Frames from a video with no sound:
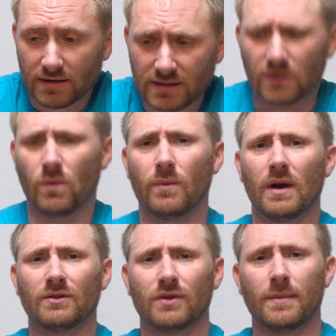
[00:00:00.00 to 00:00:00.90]
tell you what
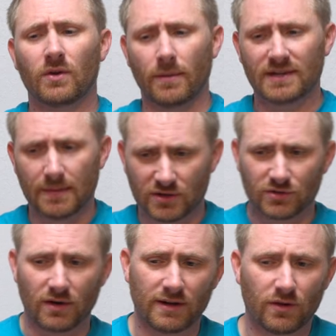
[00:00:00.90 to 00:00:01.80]
I'll do. I'm going to grab a tape
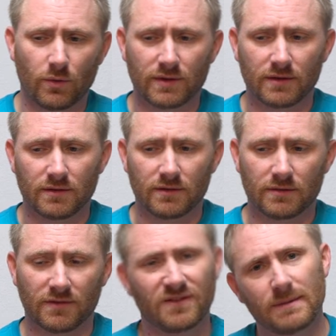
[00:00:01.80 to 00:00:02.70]
measure and let you know what the
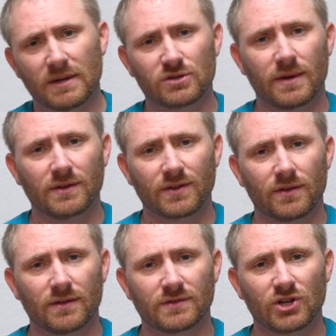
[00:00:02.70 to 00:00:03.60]
feet measurement is
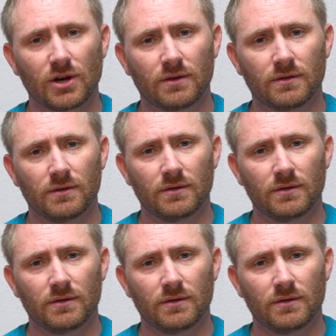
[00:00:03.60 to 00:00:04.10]
on this chair.